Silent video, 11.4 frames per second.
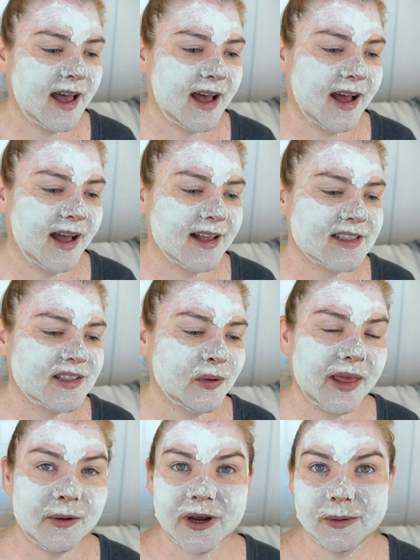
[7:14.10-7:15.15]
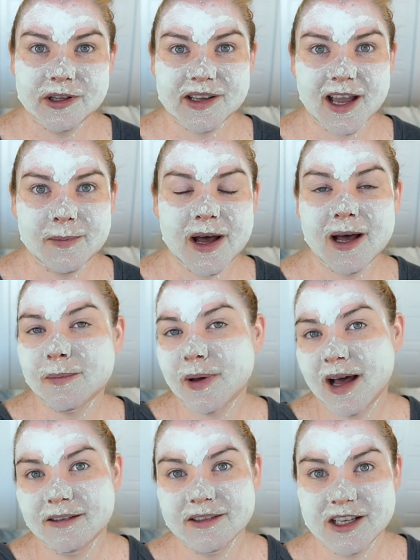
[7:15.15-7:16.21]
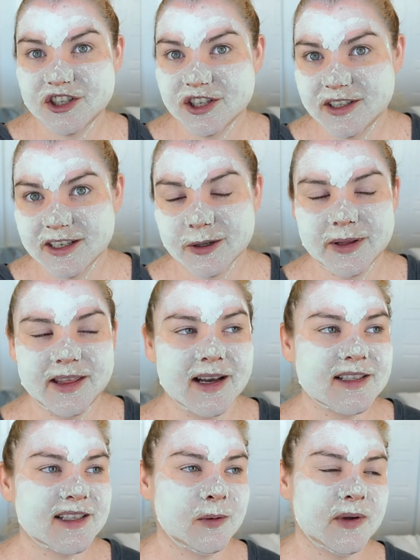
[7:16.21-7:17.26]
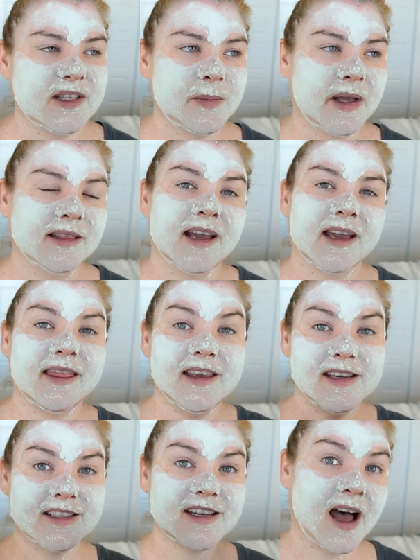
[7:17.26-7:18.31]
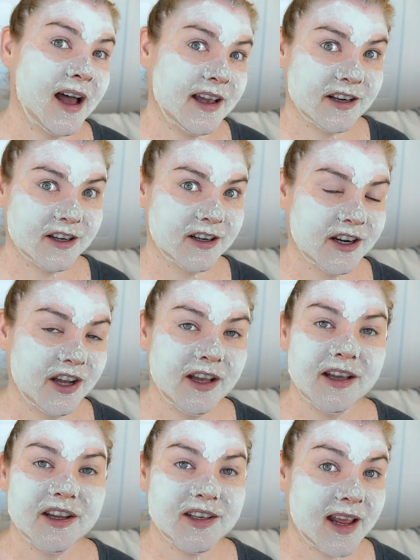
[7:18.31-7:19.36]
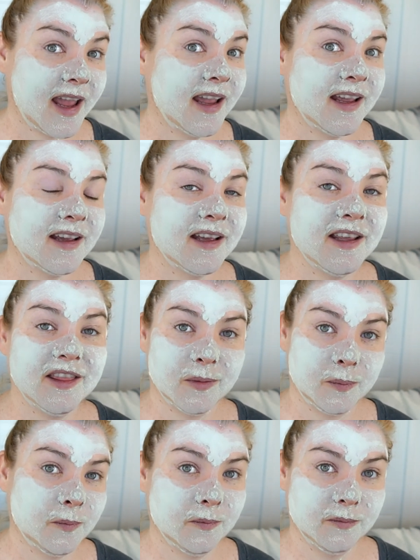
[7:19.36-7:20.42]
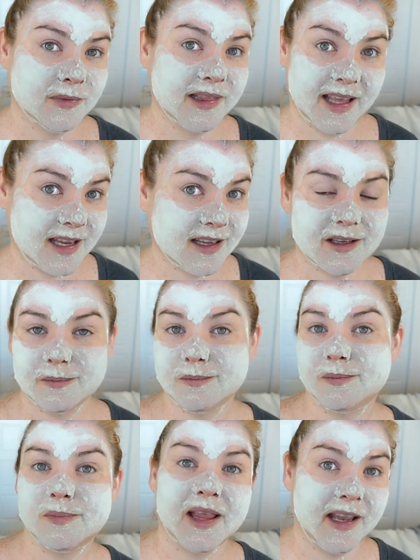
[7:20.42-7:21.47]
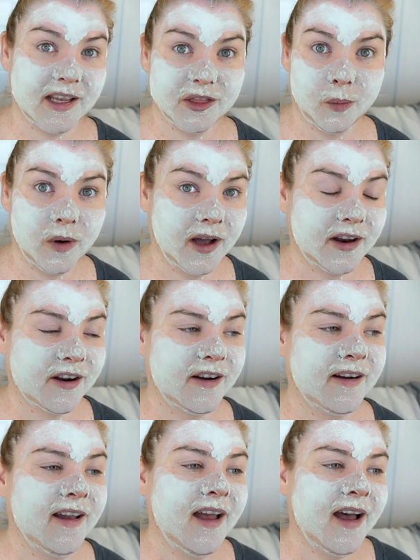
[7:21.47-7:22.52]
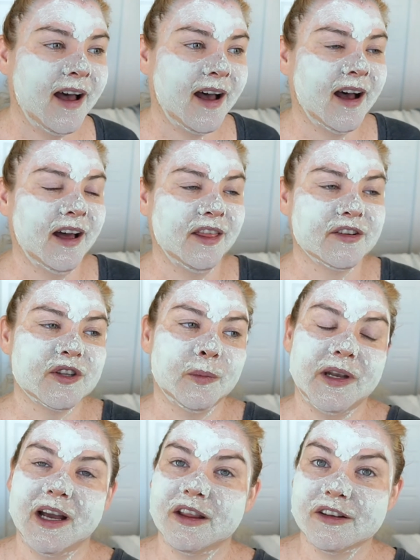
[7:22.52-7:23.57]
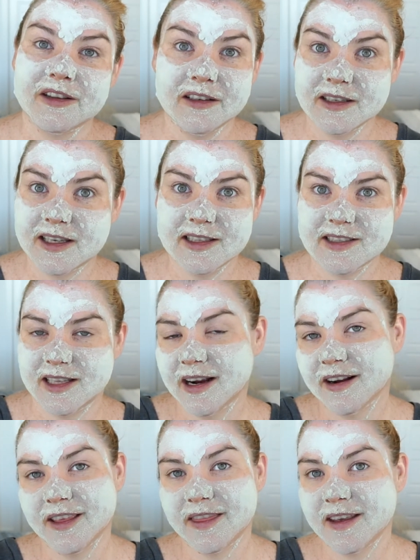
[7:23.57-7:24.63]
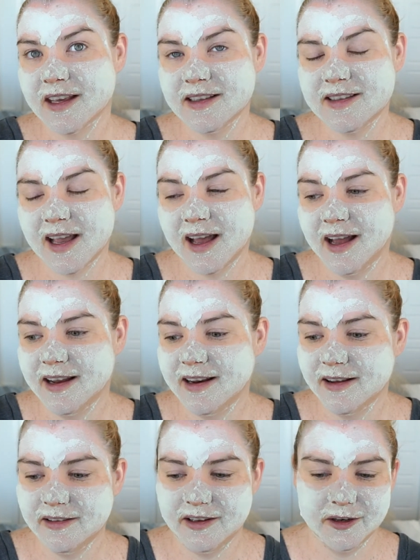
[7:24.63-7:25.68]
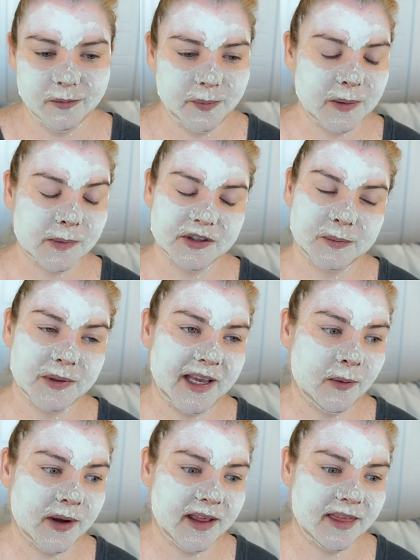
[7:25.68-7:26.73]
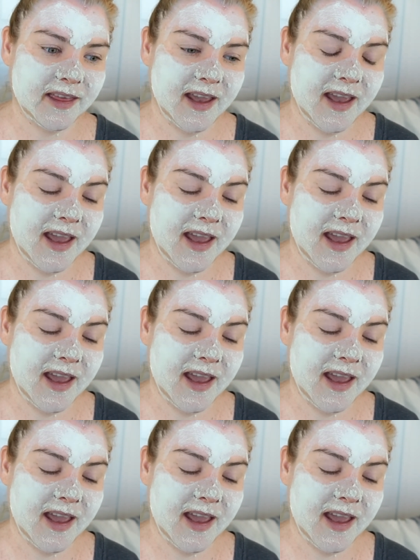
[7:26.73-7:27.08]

Uh, so they were able to come up, have lunch and dinner with us. And we spent like the entire day in the lake playing in the water. Uh, there's so many other little kids there that the kids had, you know, people to play with.